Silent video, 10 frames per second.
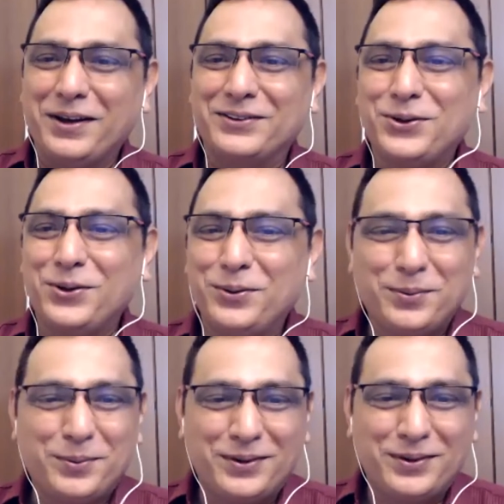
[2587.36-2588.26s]

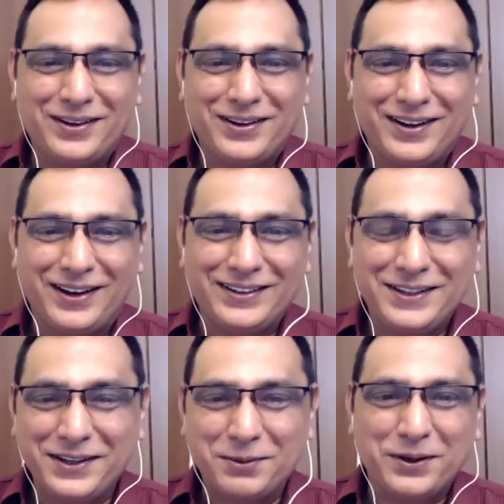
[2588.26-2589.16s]
so I think
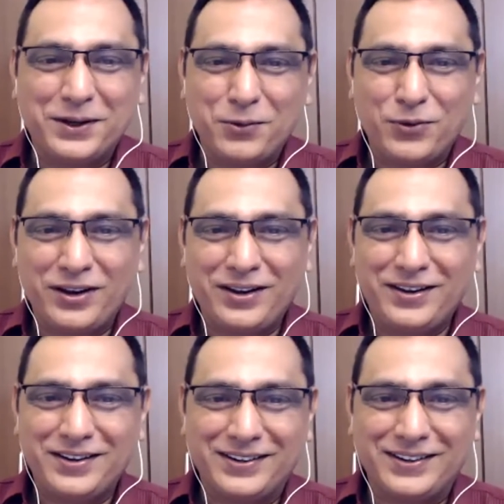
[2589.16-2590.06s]
in the beginning
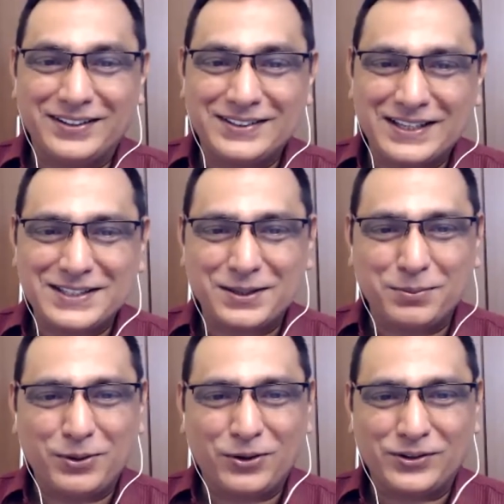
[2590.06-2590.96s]
we discussed
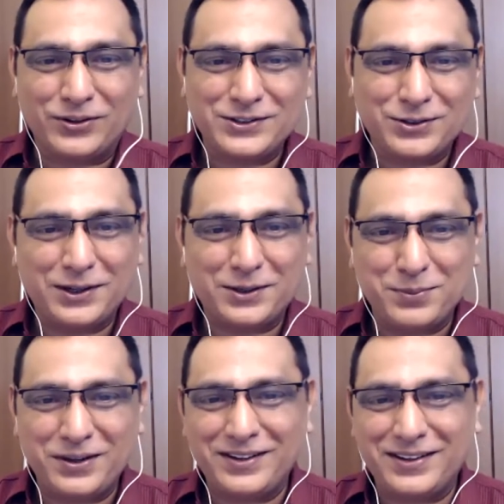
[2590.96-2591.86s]
about it. So let
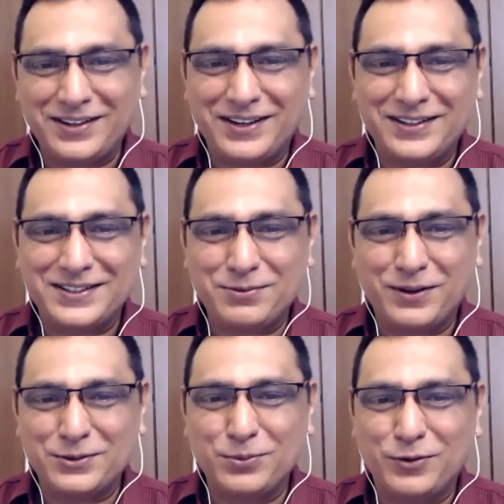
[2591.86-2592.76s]
me recreate this
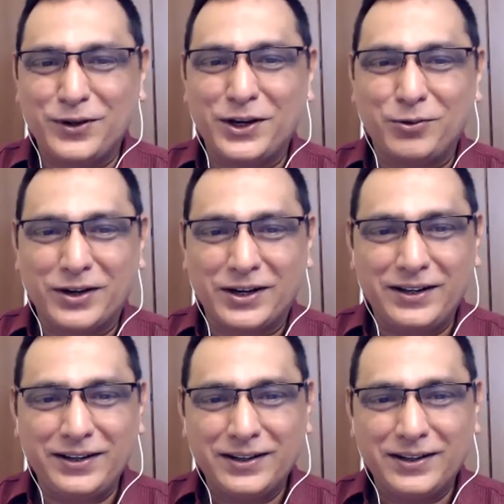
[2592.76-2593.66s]
once more very
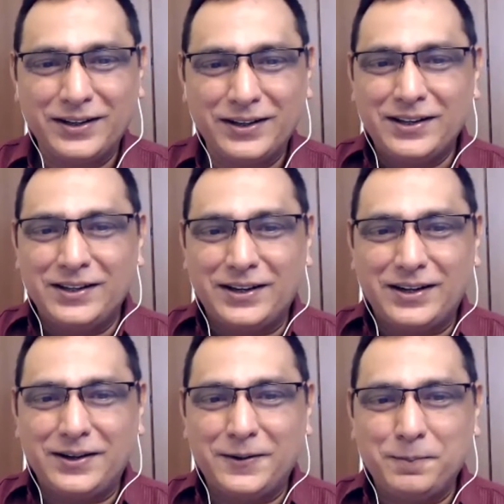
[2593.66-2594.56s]
quickly.
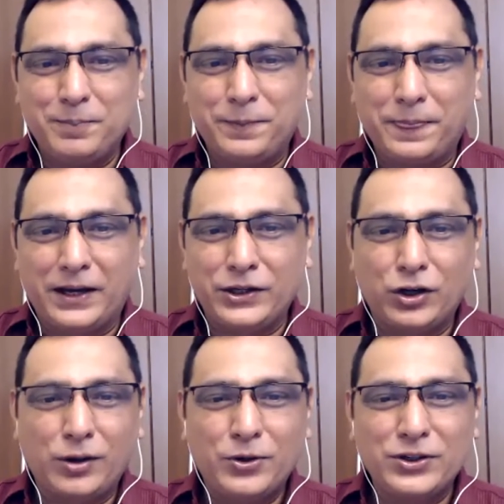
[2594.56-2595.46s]
I
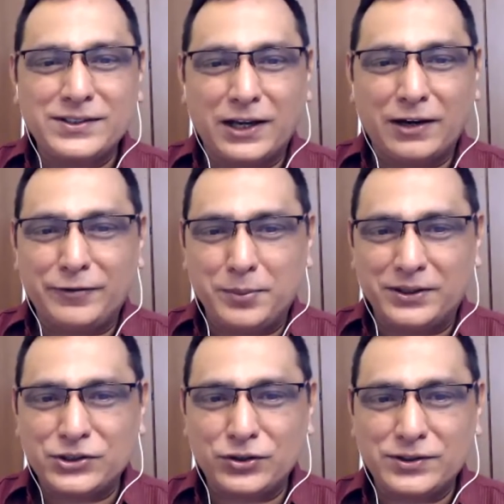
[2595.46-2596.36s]
talk about the
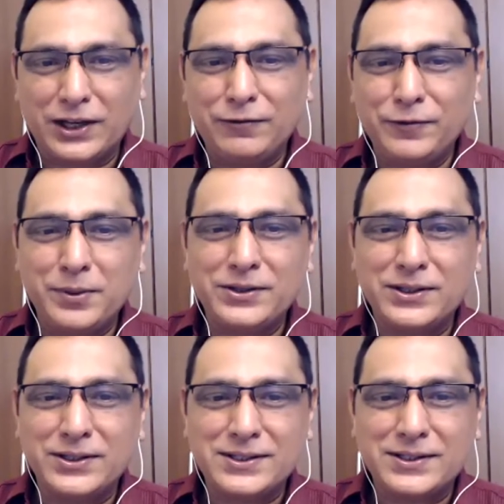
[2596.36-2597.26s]
self-image. So self-image
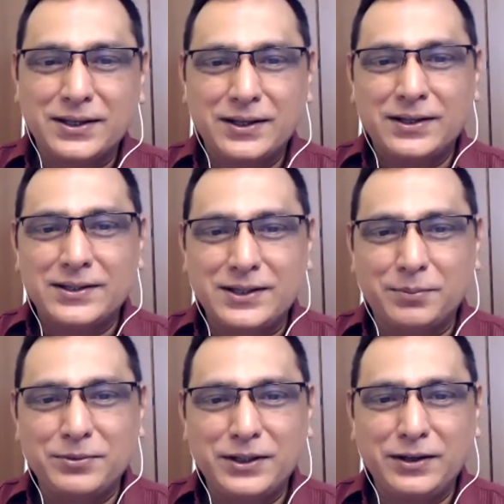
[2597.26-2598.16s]
is
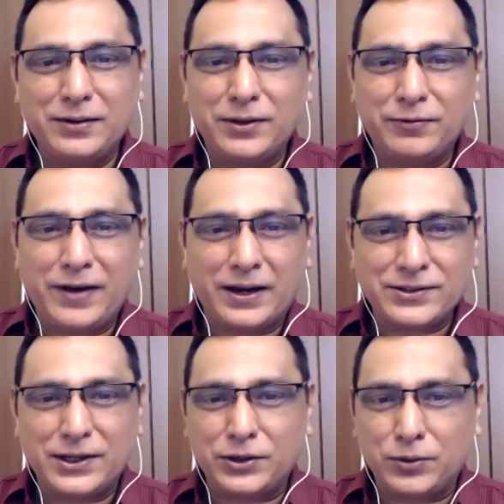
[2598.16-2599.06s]
something with the
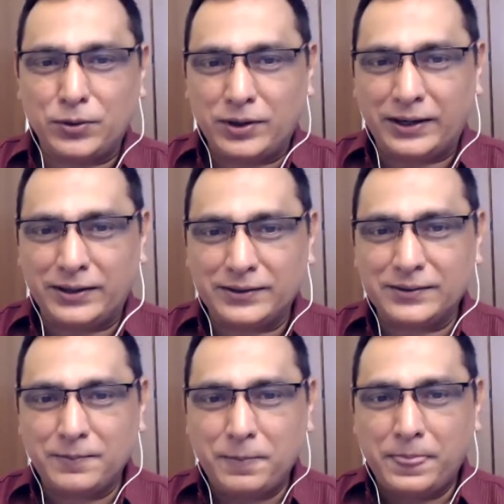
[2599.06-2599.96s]
facts that you look at it.
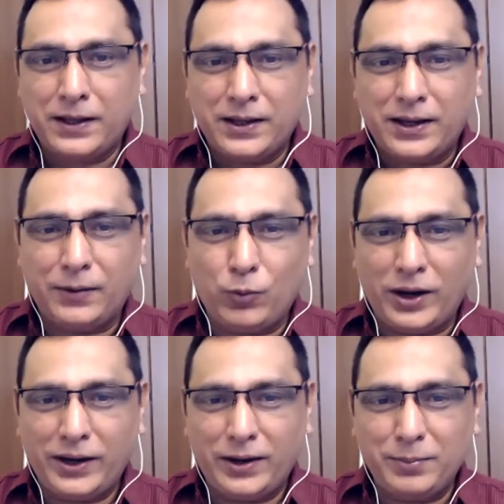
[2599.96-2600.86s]
And
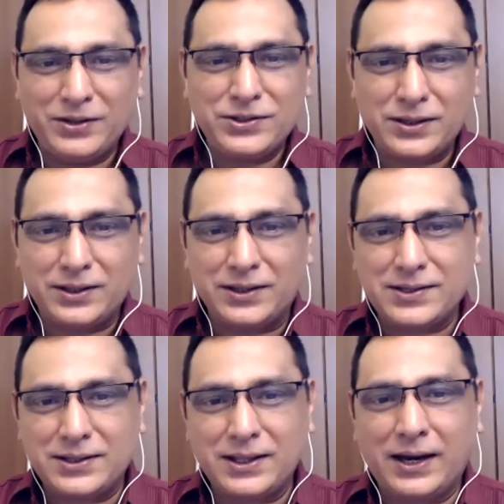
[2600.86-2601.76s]
why I mention
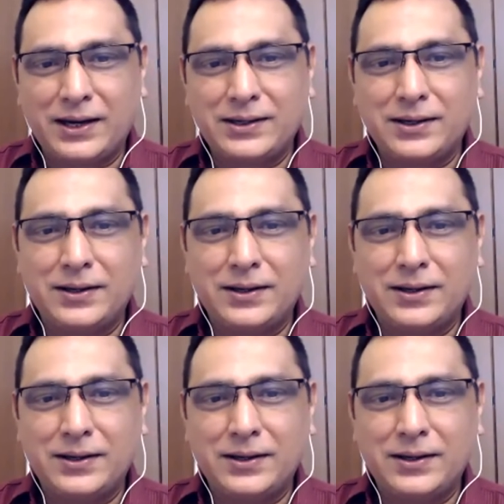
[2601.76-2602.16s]
this, that